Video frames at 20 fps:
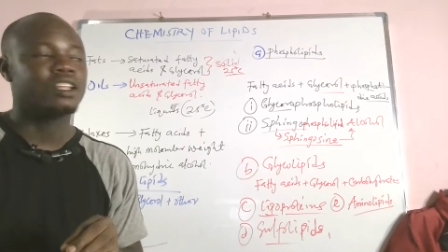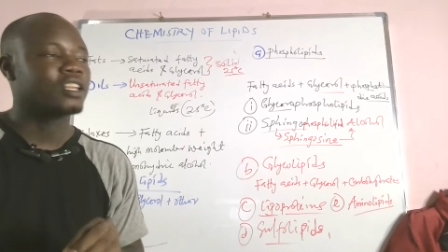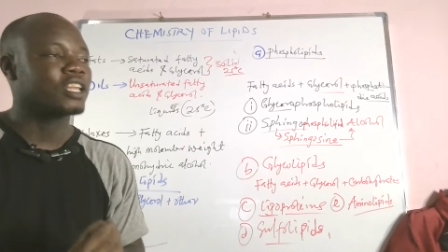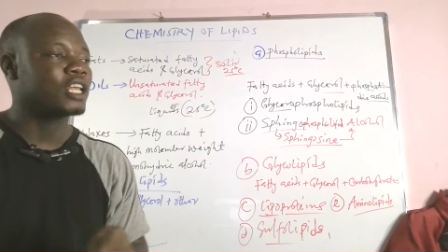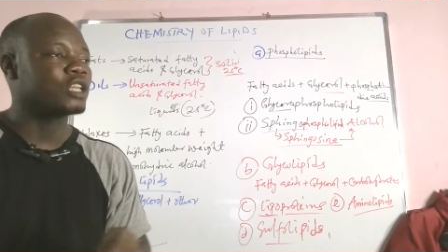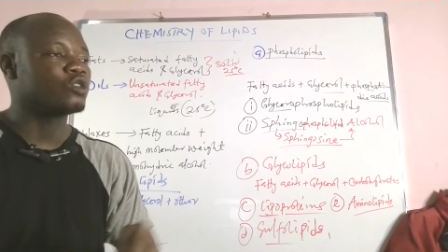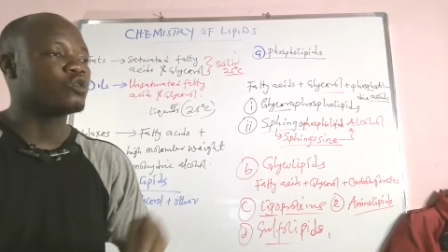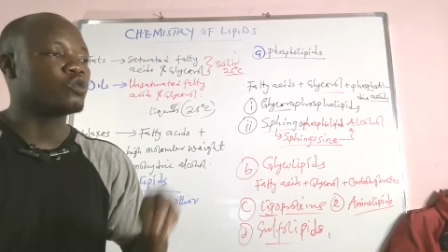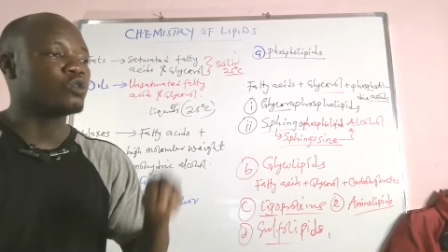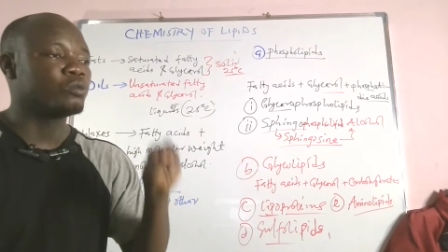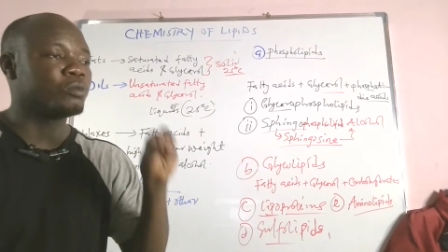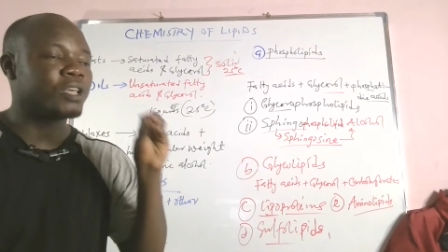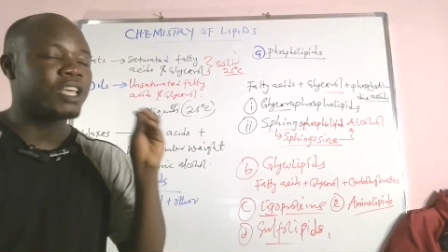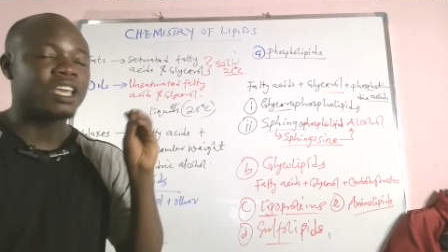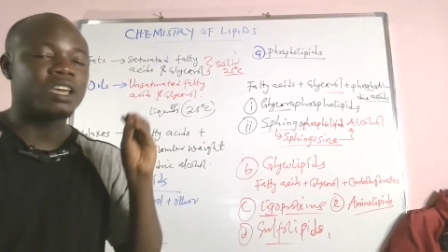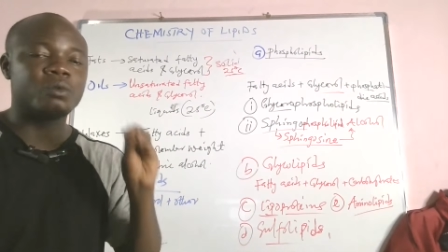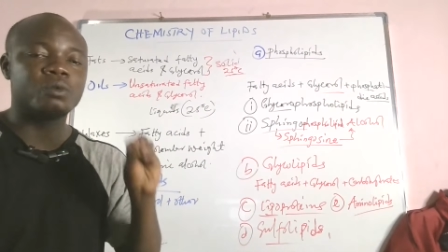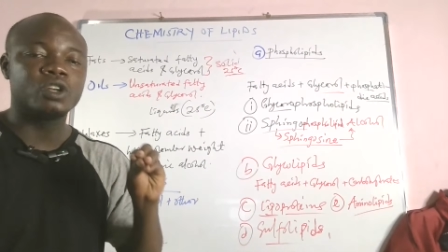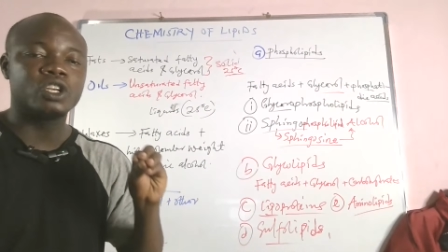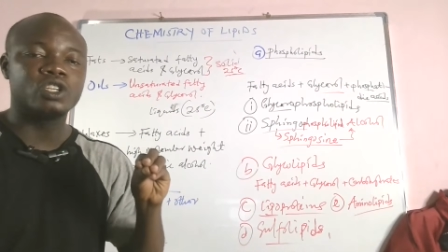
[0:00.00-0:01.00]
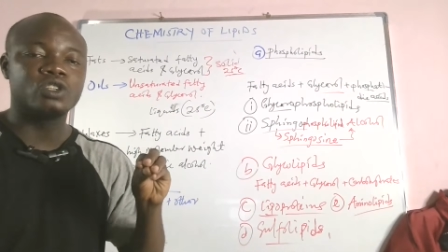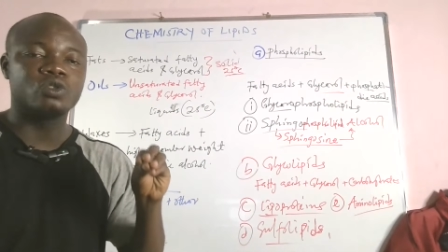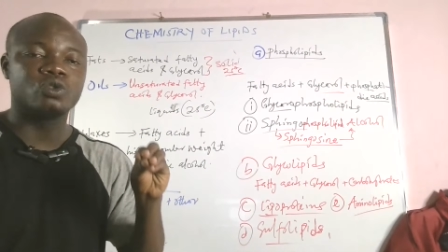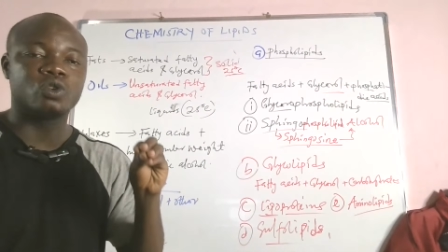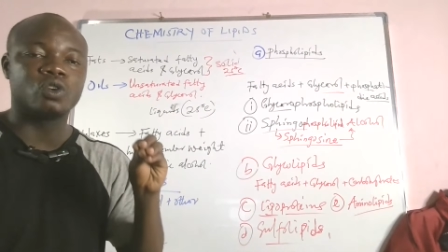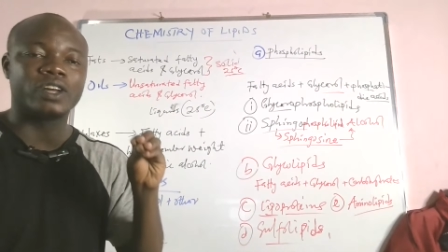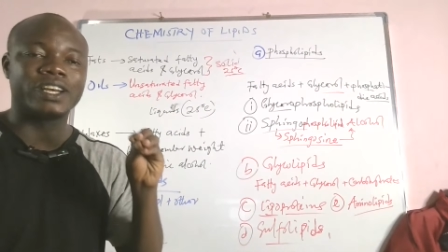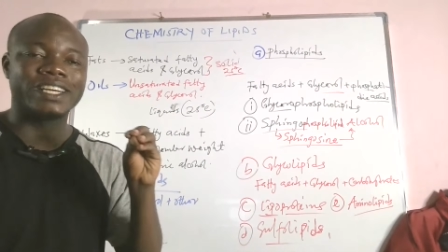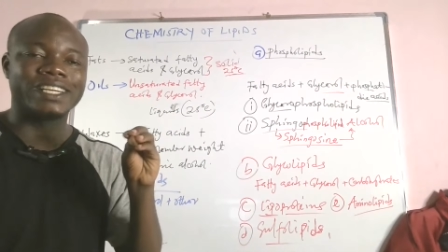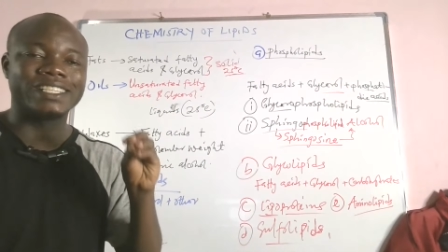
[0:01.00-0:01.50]
that you will be able
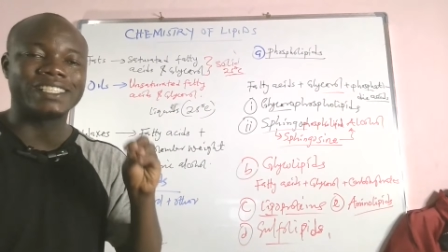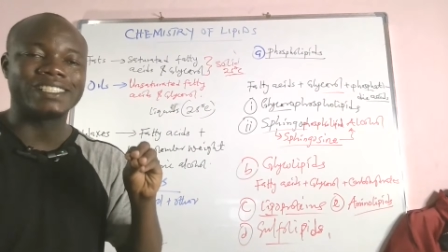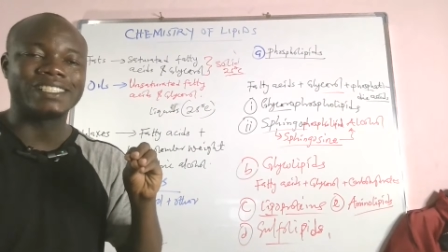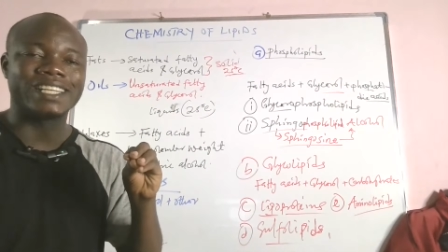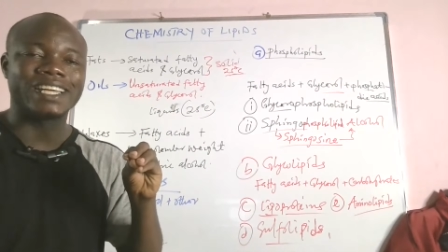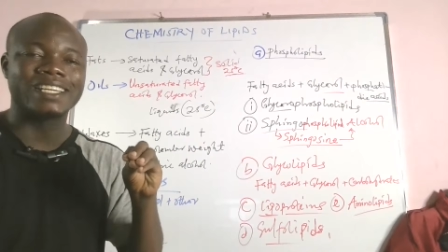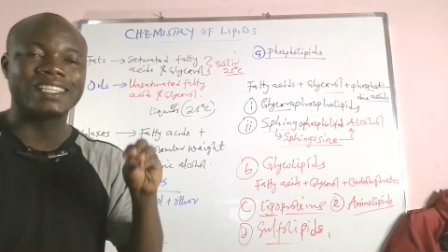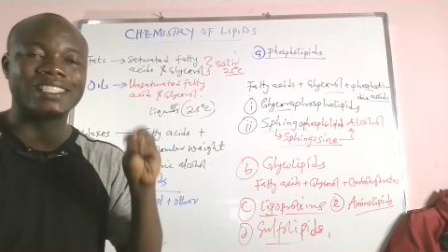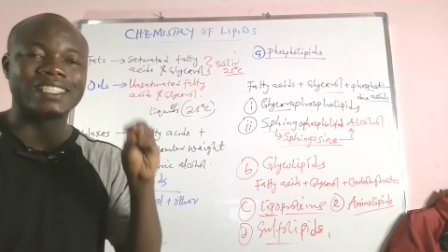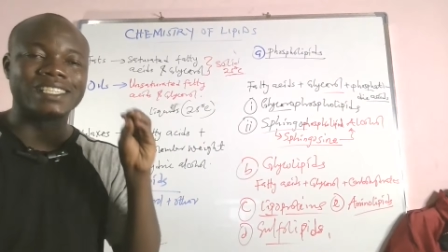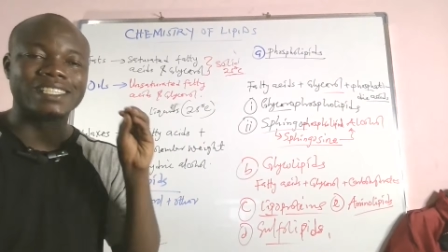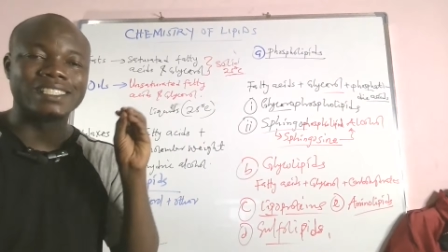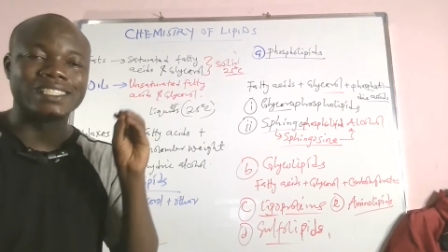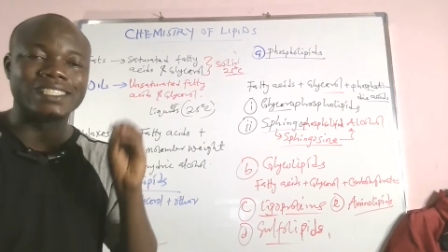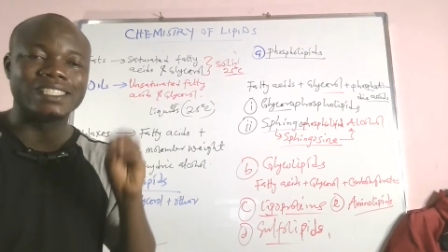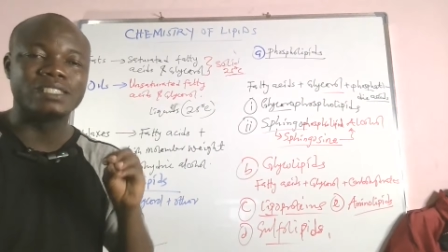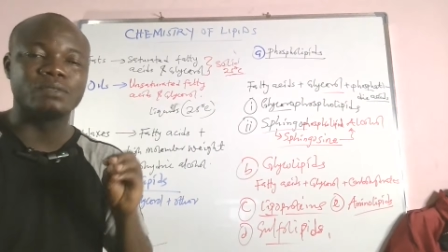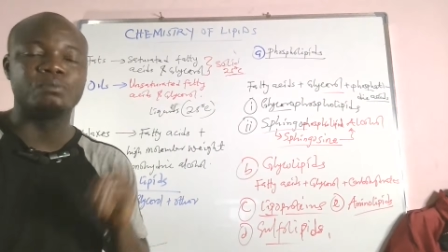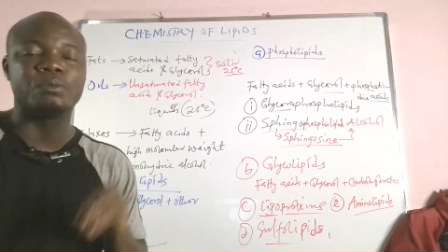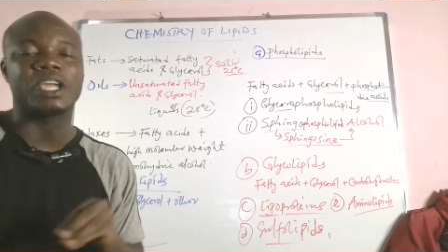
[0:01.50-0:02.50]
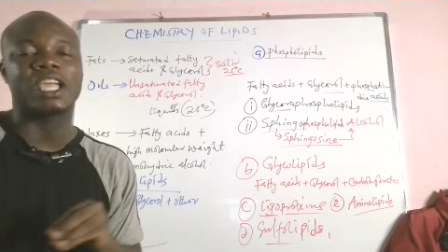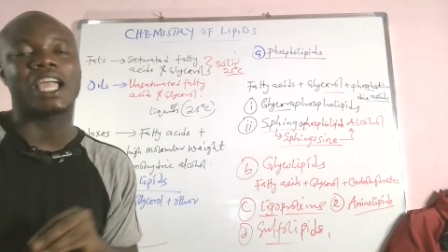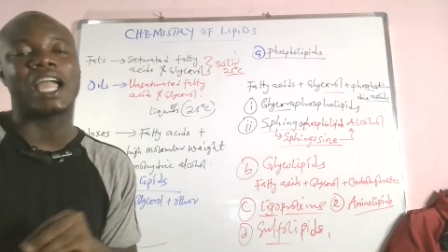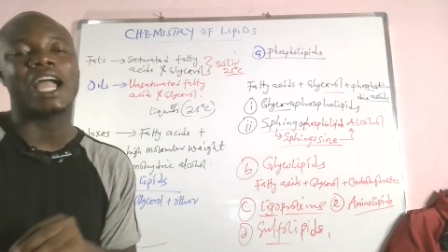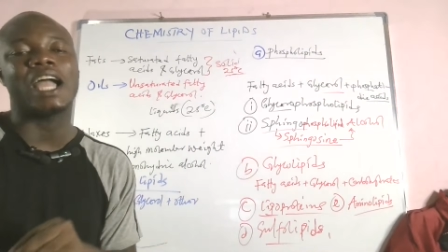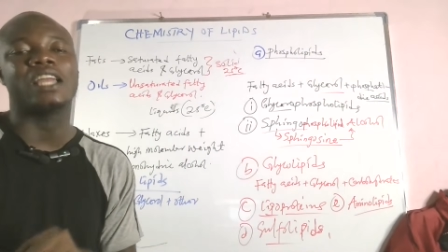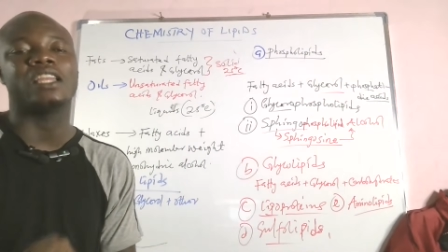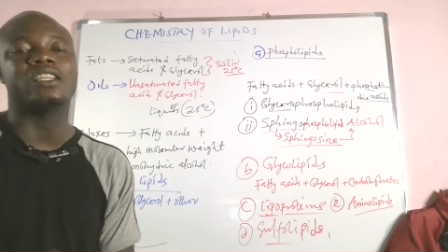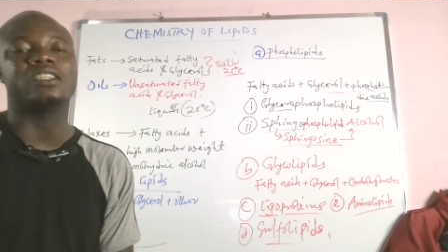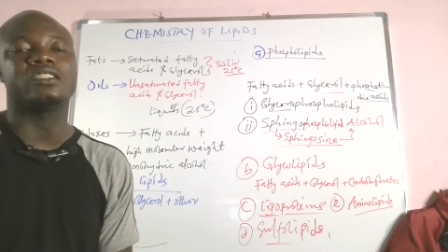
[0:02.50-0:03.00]
to understand disease
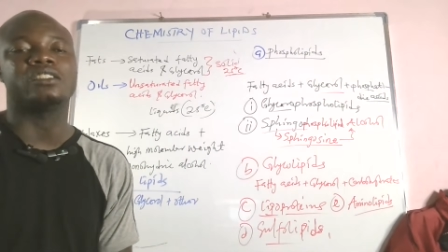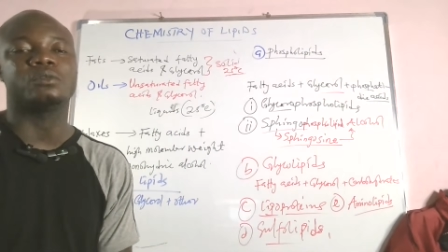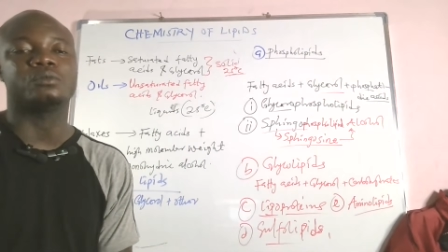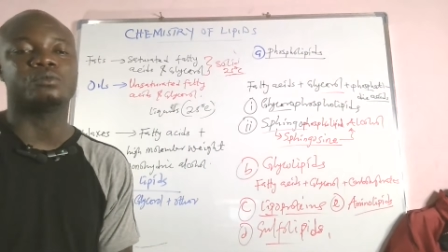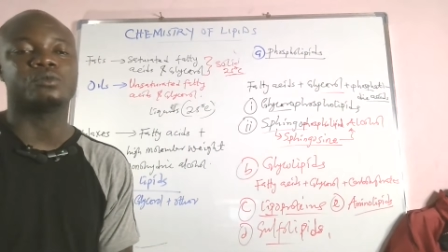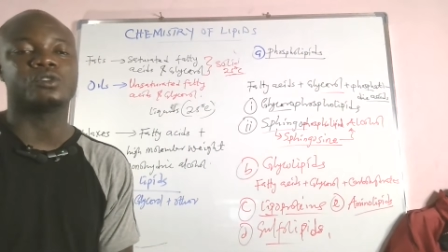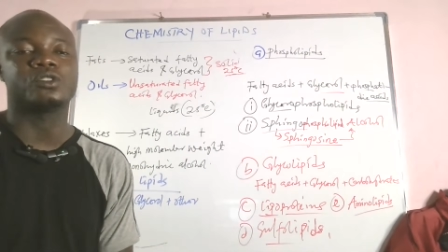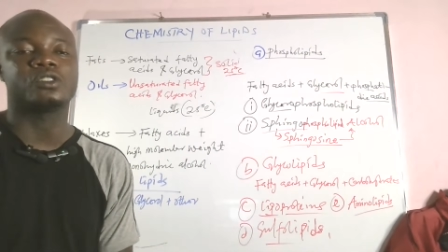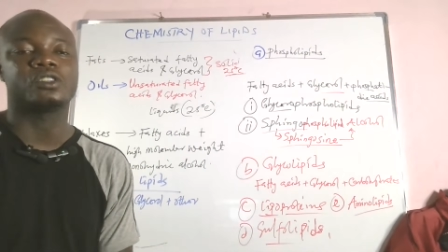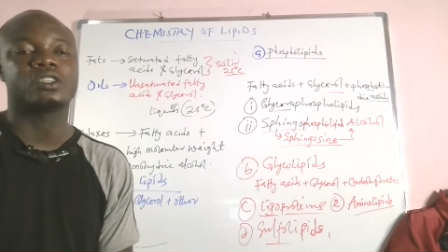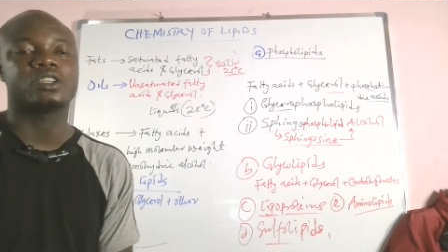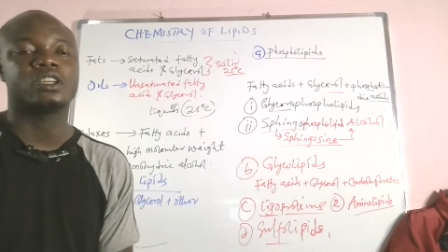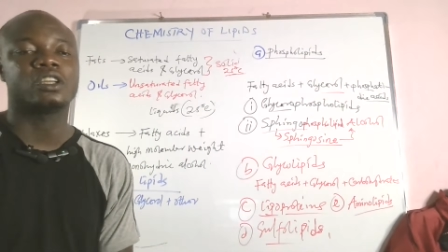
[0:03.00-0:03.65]
mechanisms.